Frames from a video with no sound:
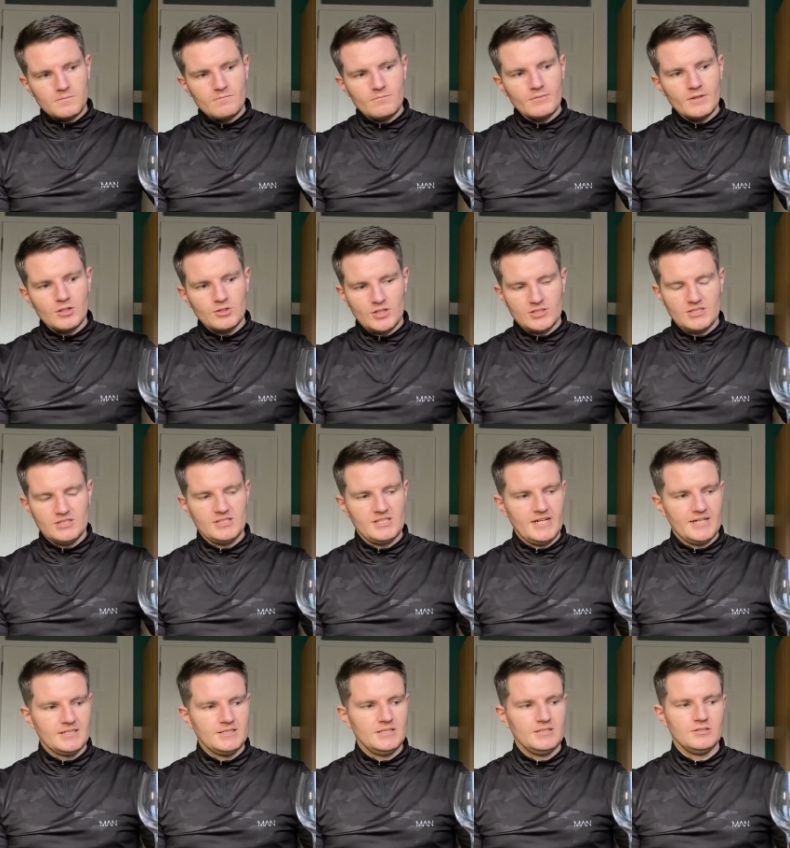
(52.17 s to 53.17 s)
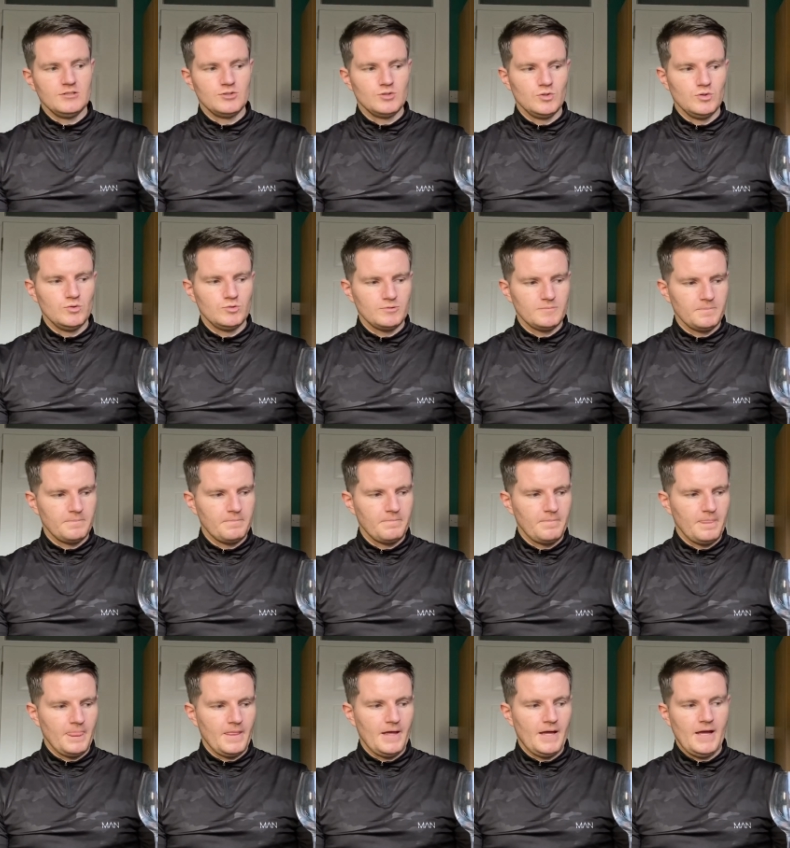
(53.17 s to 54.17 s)
So this is 13 years old.
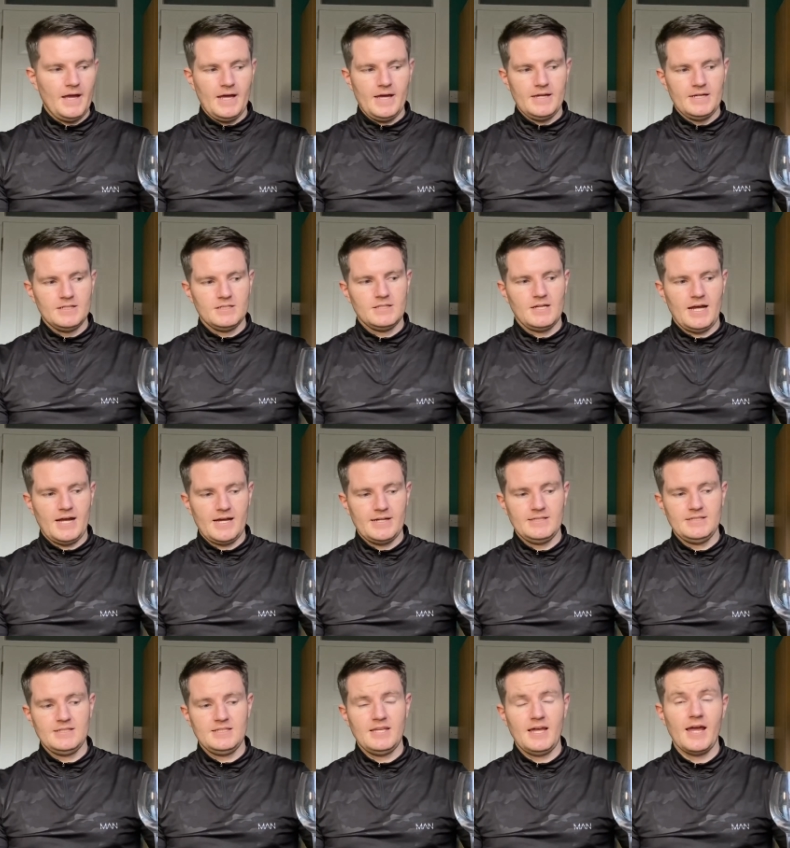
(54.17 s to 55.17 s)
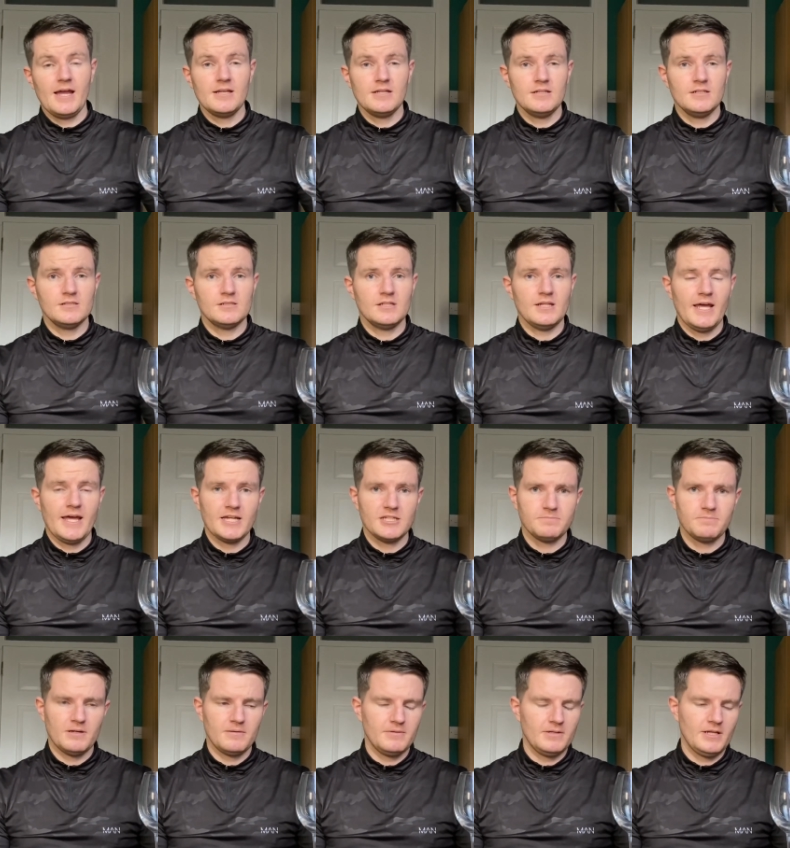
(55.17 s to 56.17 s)
It's had 10 years in
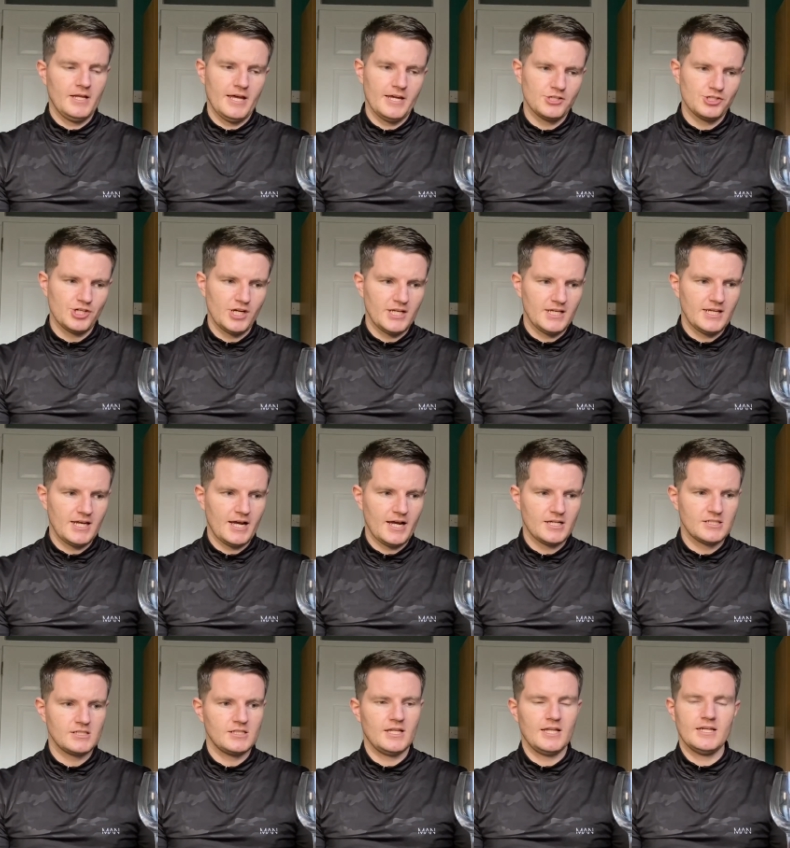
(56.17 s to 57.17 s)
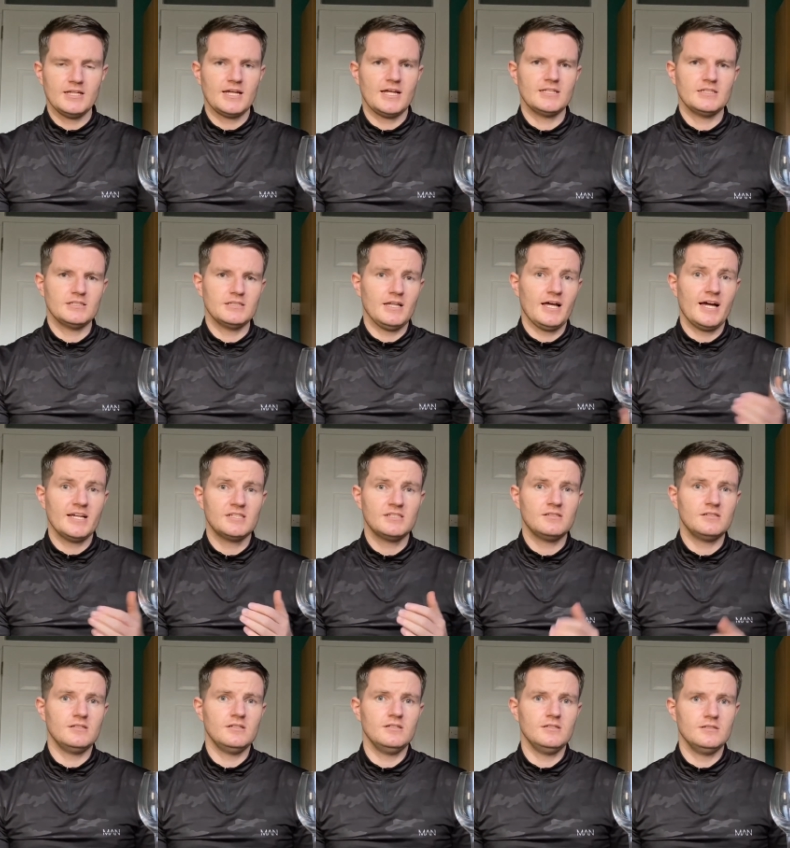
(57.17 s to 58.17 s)
ex-bourbon, ex-sherry cask, and then it had its last
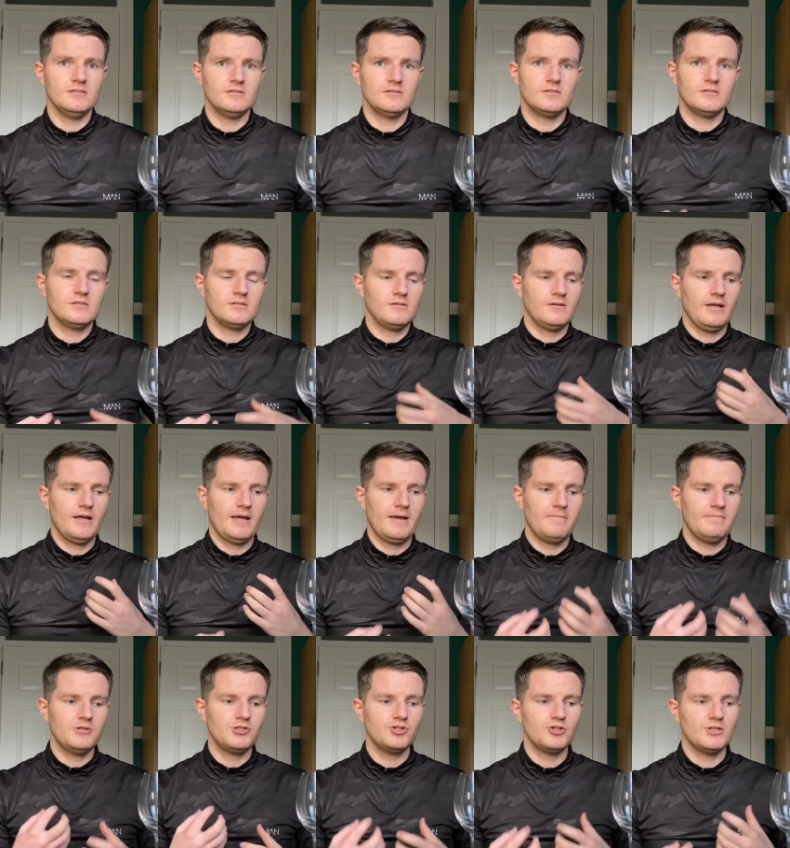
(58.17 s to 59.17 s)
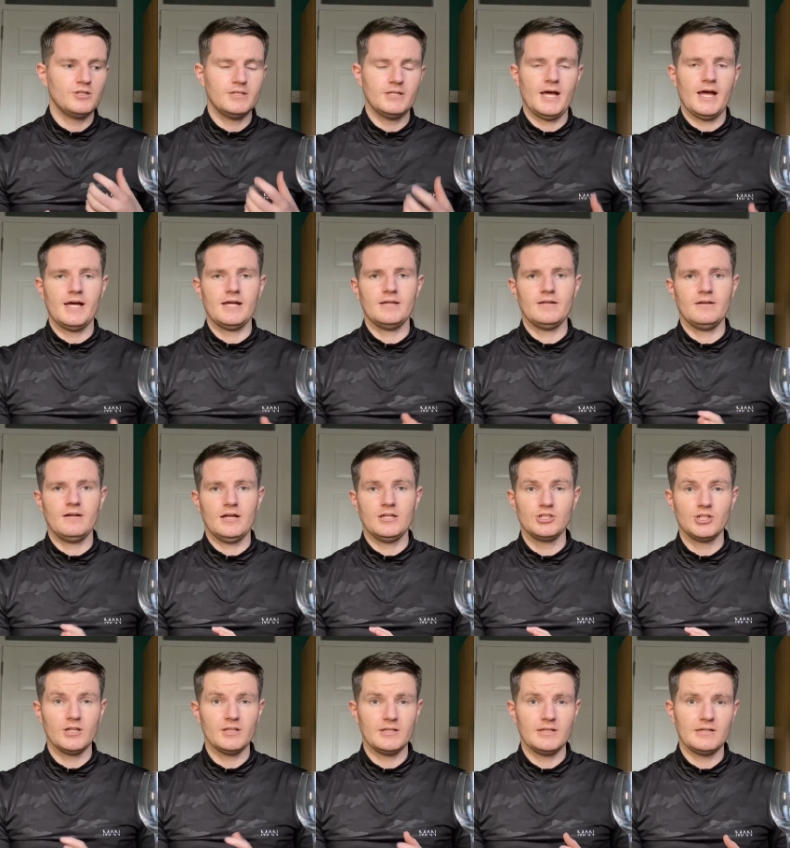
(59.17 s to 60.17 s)
3 years maturing in a
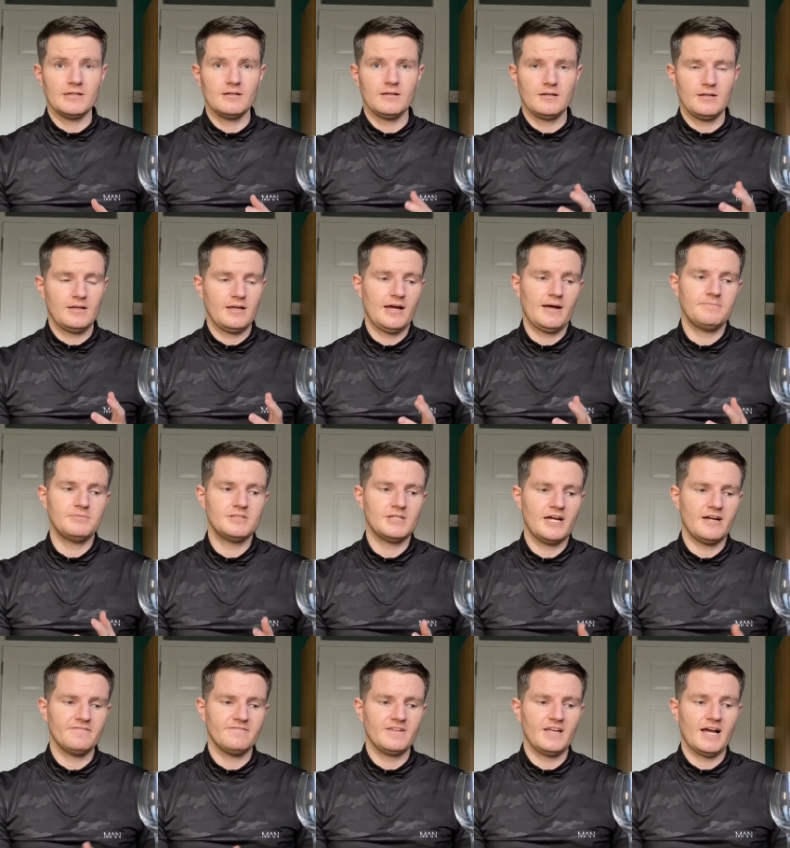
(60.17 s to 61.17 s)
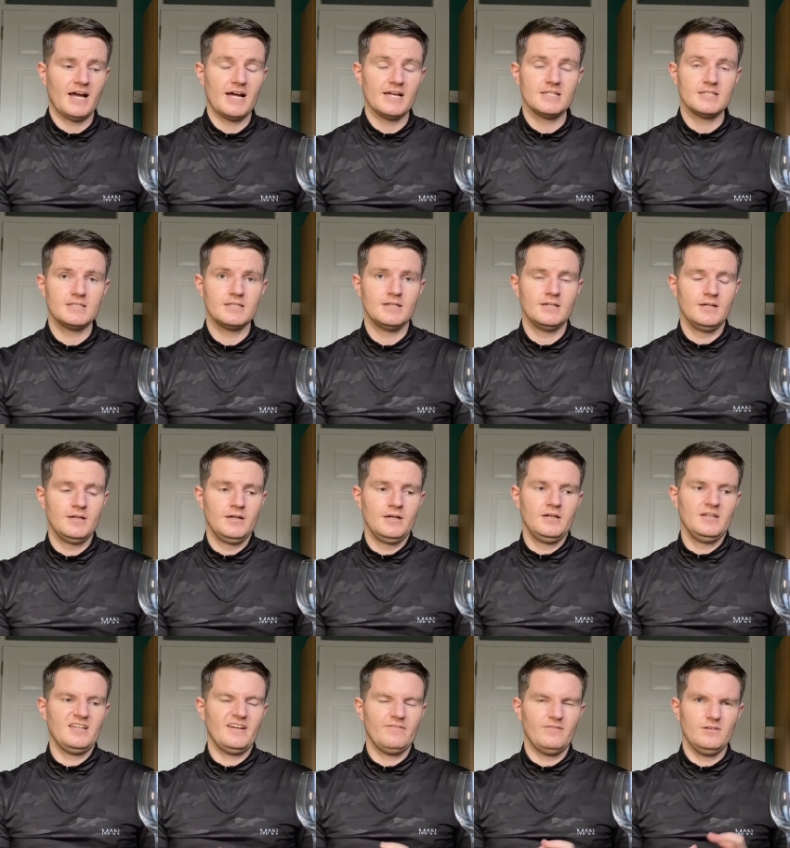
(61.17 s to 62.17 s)
Chilean Cab Sav cask,
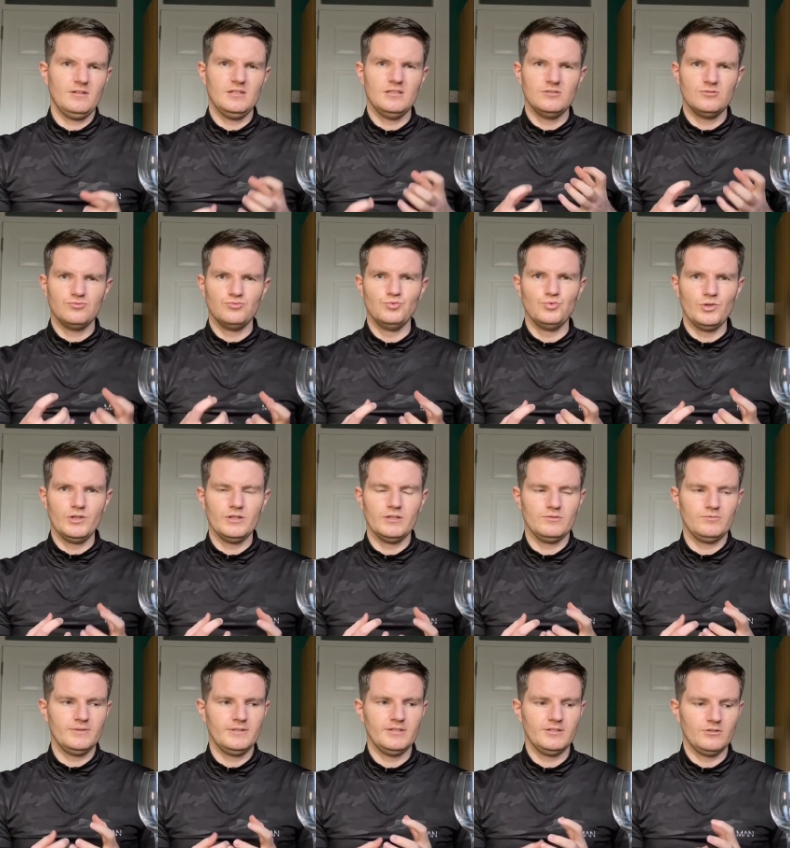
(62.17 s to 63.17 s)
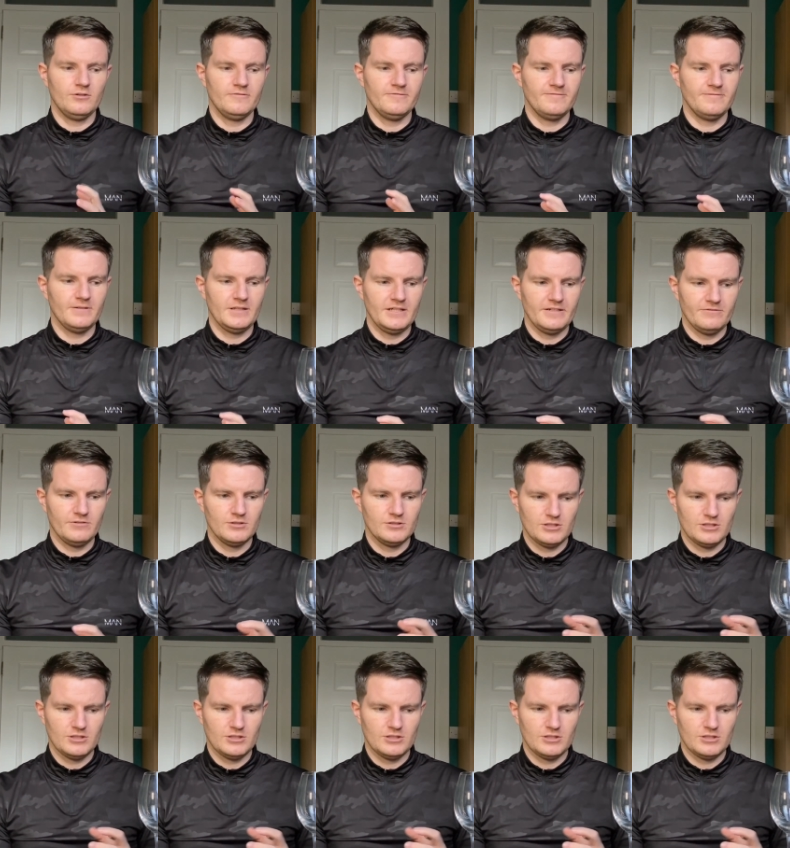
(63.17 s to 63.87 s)
giving these really good flavours.